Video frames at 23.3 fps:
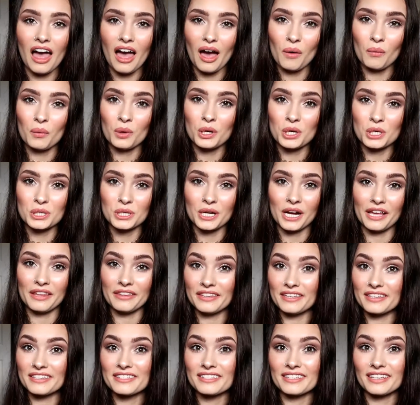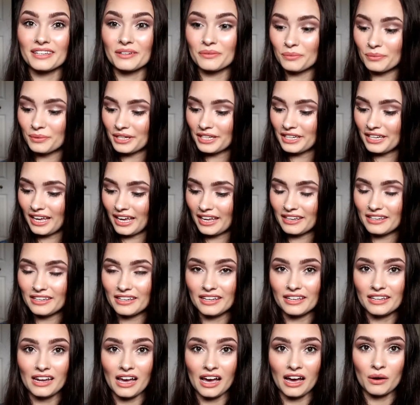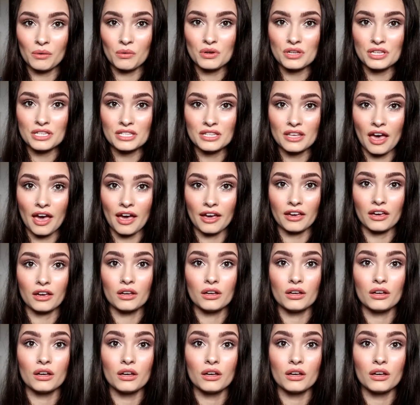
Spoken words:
I want to try this, and when I did, I was like,